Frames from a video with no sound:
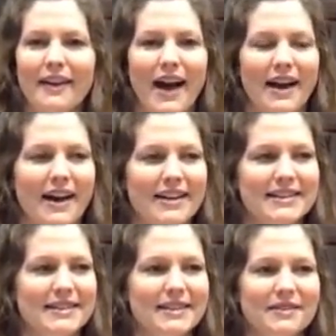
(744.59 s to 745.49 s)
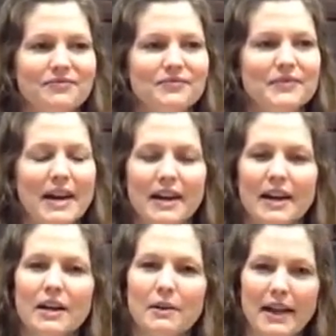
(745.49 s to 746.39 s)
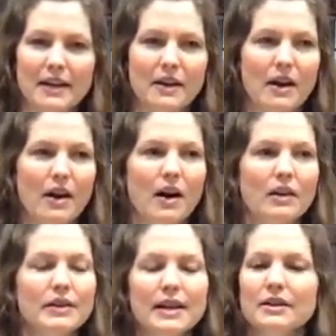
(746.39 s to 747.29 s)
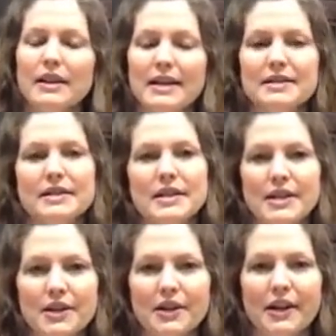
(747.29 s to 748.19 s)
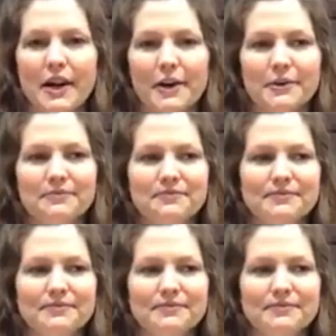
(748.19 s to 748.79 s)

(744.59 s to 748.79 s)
I cut it like a little less than a year ago.